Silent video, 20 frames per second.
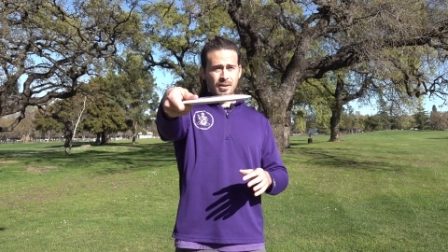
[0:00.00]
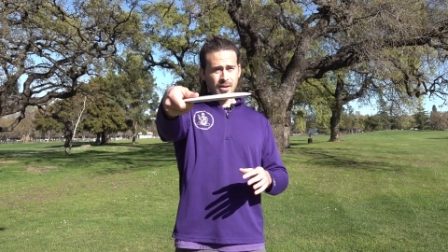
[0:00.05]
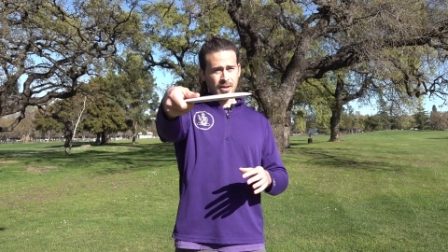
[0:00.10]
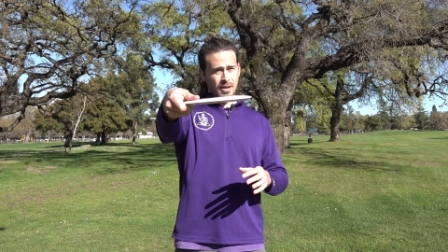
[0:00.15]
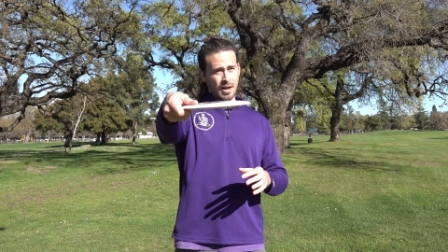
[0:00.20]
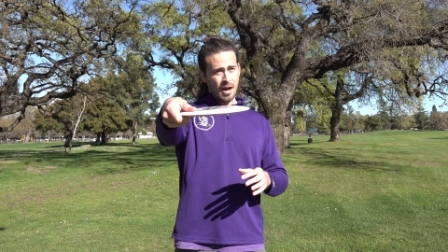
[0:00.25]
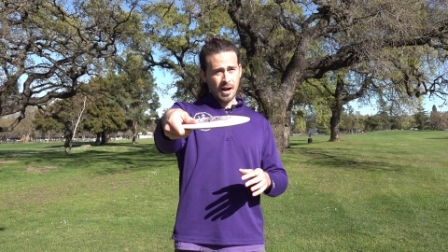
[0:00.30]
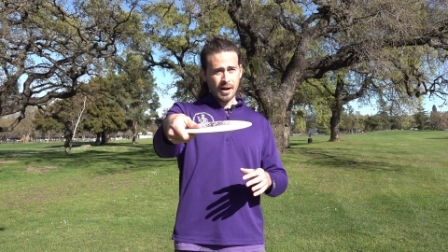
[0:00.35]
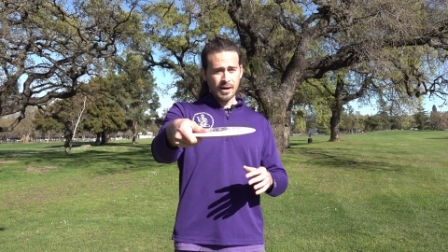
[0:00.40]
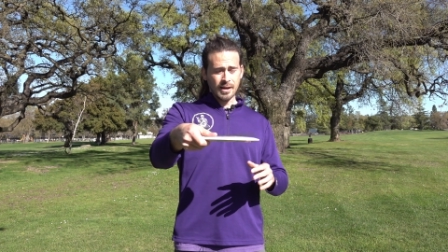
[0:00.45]

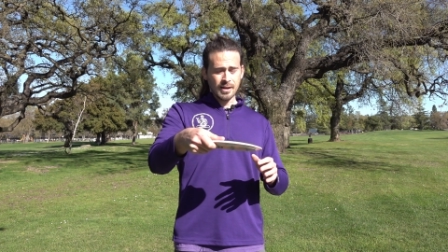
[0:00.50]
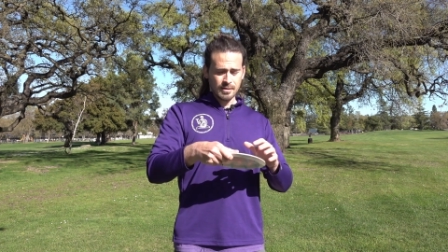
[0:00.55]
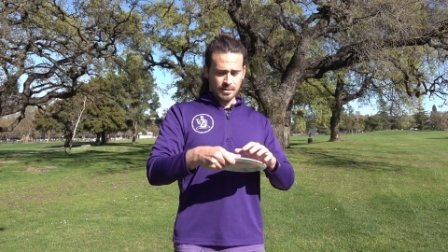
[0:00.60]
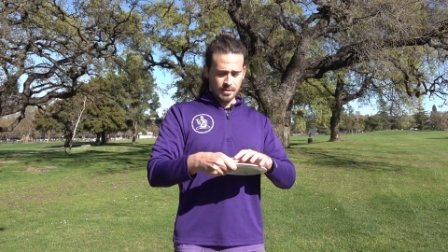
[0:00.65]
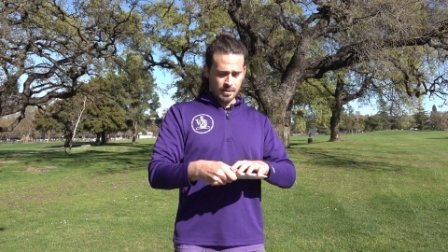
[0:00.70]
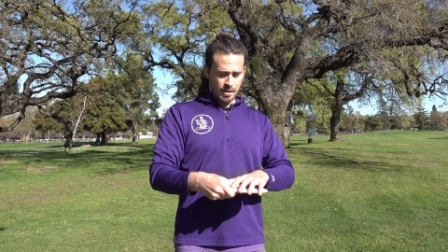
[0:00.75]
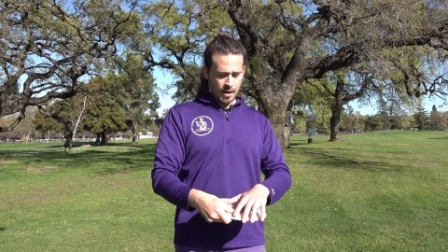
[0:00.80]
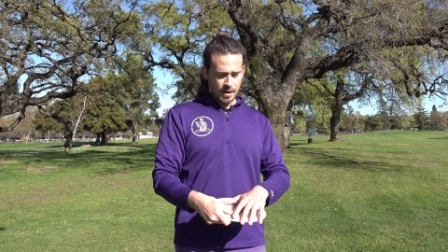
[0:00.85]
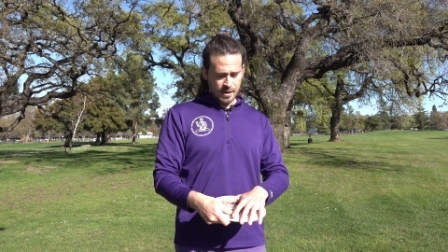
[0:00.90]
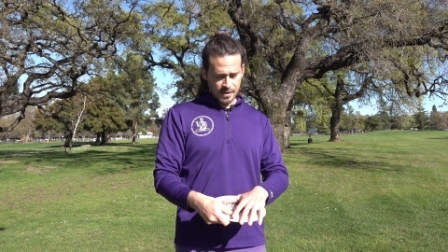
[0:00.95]
got it
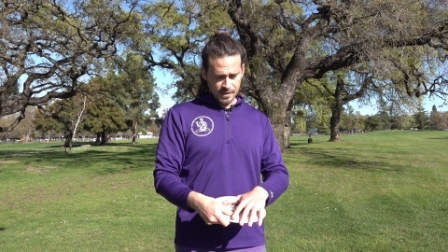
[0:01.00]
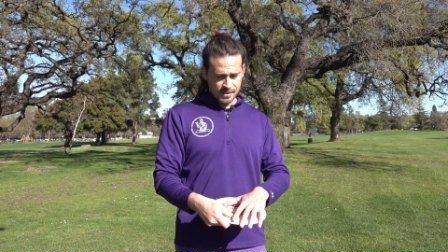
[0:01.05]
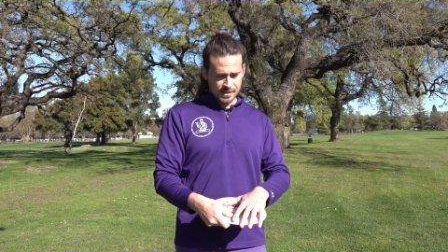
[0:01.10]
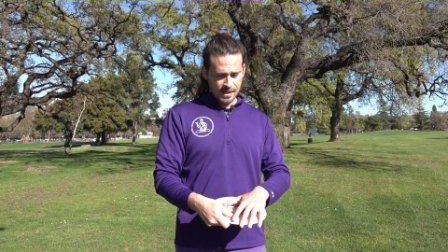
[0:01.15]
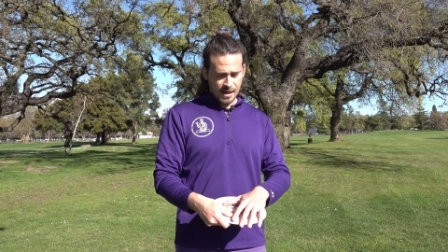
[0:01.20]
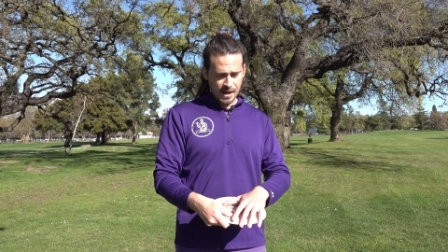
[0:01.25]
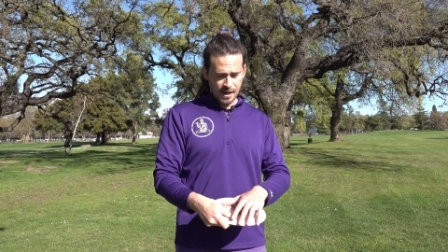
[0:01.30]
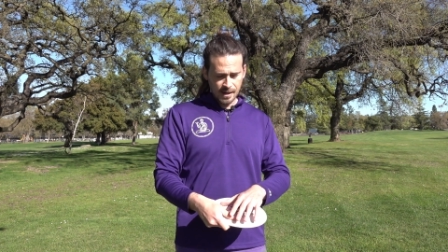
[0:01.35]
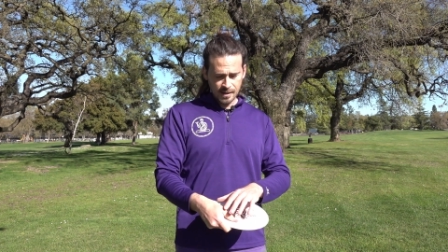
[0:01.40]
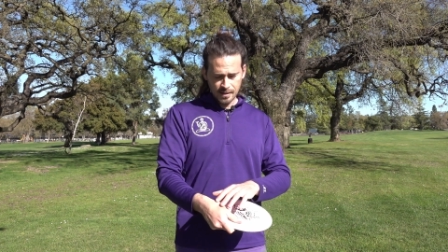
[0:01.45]

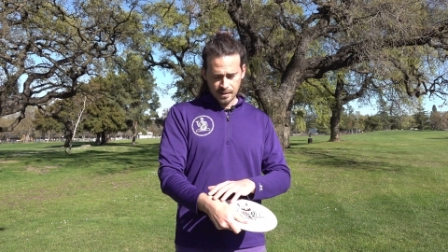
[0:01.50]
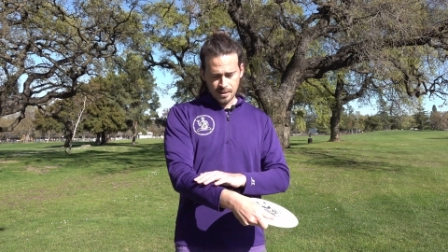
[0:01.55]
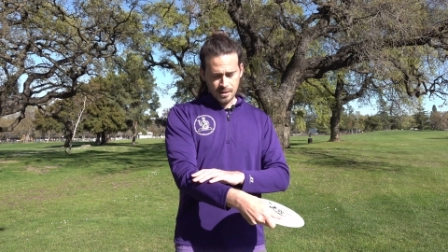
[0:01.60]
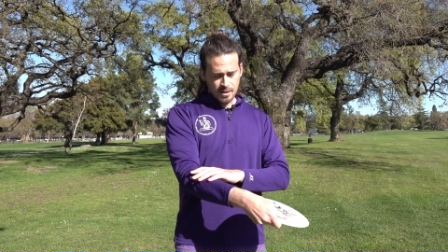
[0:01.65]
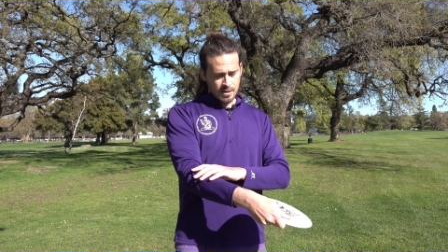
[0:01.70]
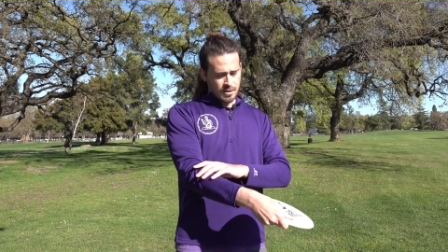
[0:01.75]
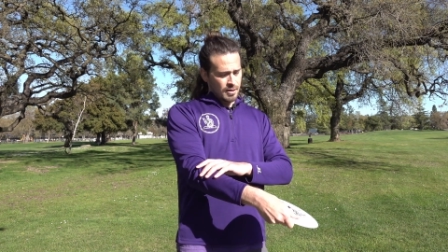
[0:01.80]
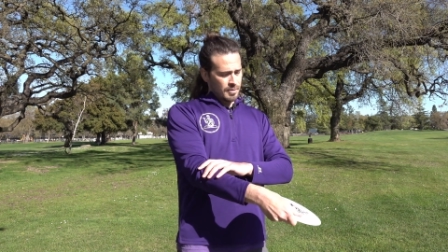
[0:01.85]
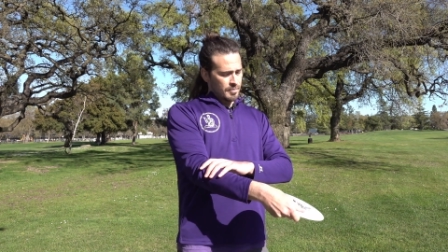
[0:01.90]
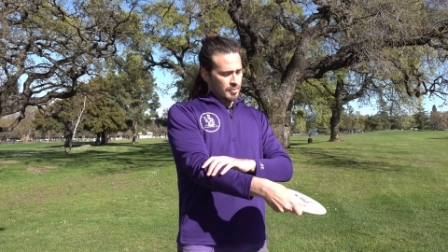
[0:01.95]
set,
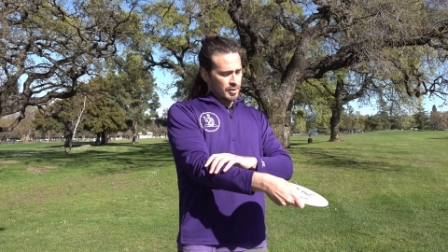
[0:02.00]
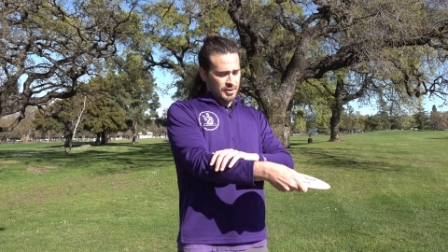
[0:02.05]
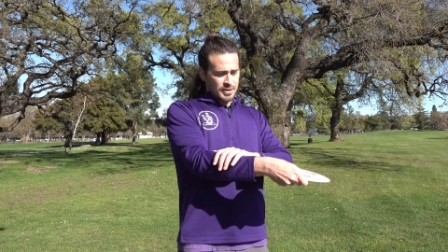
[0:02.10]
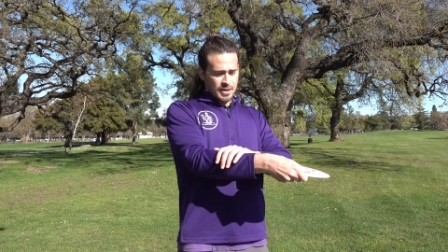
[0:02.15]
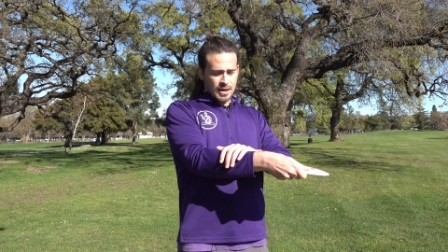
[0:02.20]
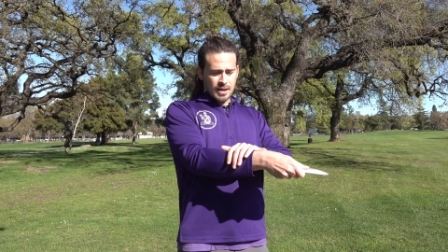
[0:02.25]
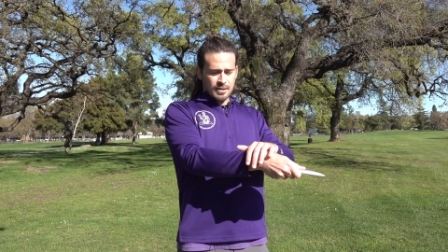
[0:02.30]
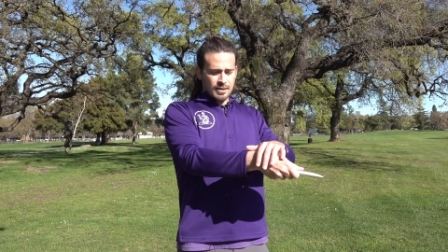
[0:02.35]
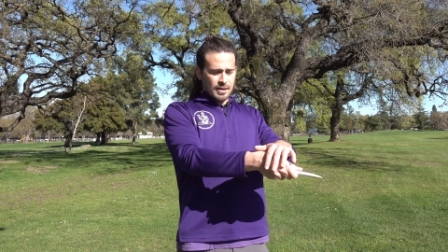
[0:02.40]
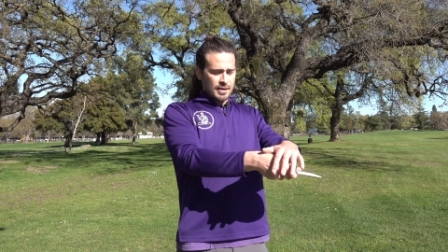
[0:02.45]

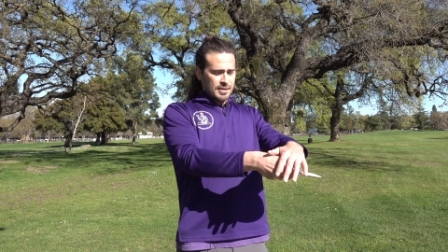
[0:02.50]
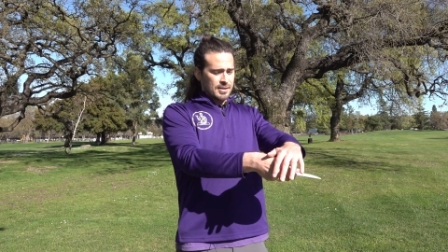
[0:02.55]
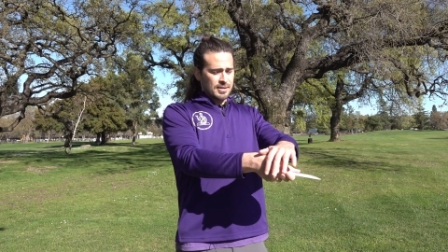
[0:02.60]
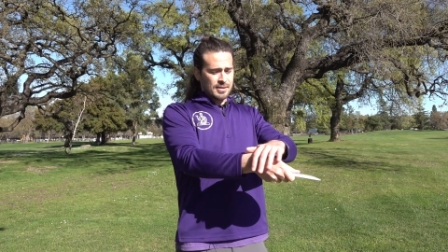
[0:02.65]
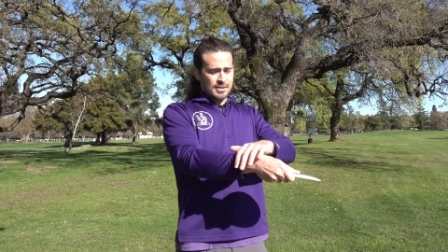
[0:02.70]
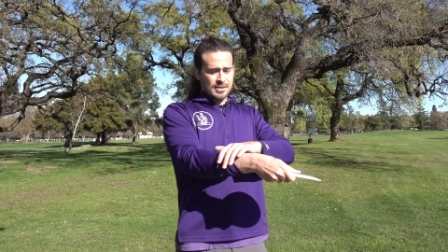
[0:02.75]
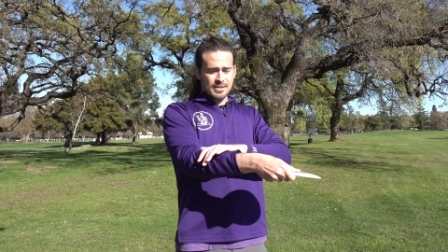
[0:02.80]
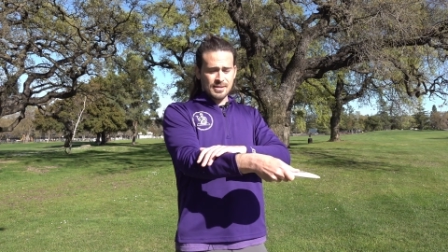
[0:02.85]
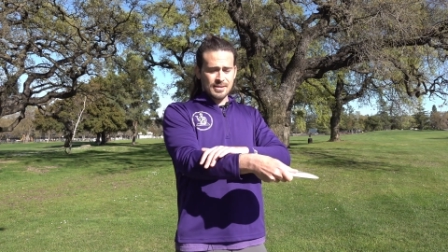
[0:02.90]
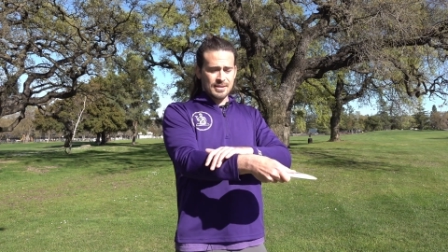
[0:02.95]
pretend this
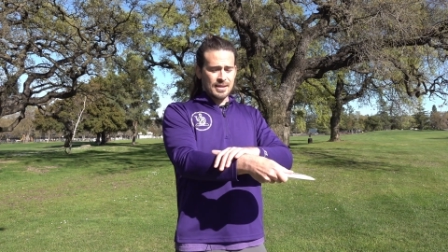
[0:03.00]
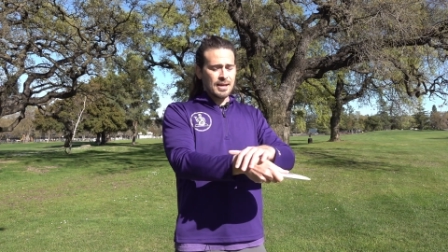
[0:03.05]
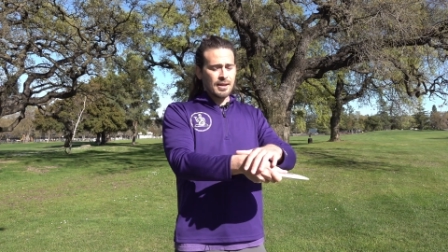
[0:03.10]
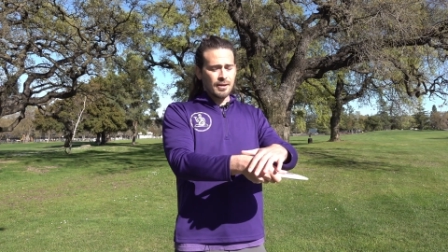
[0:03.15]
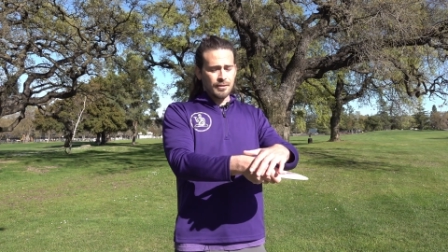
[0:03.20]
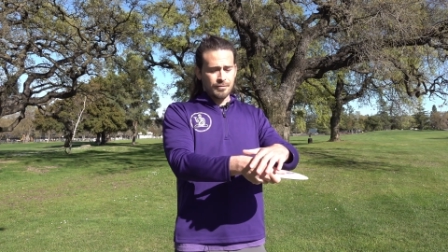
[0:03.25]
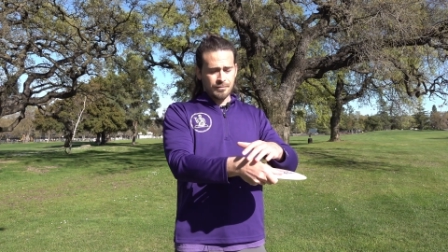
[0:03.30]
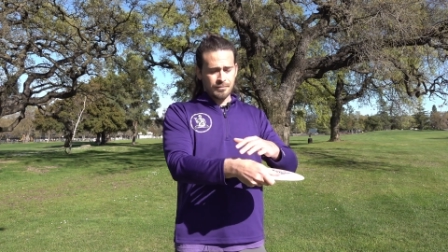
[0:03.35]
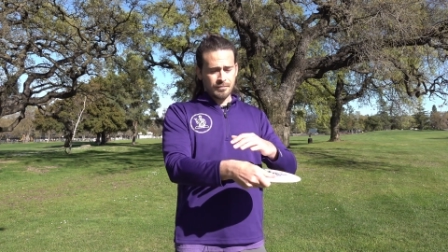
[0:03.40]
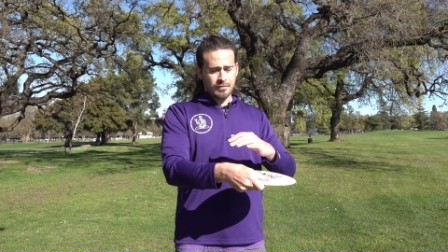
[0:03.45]
is
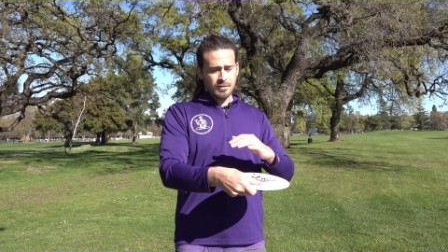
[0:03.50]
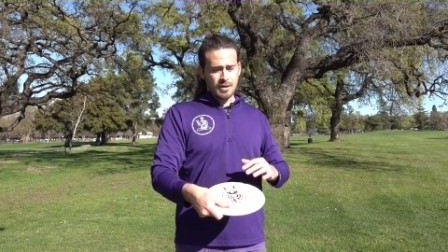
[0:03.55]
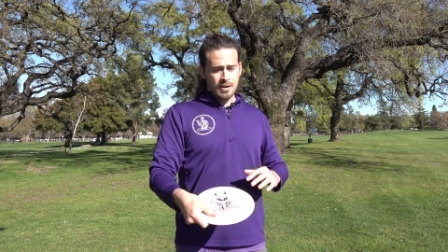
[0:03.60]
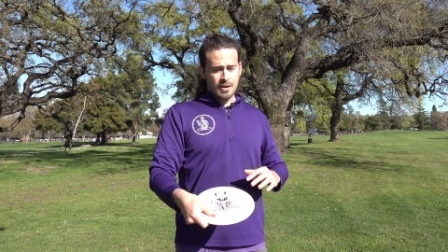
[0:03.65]
stiff,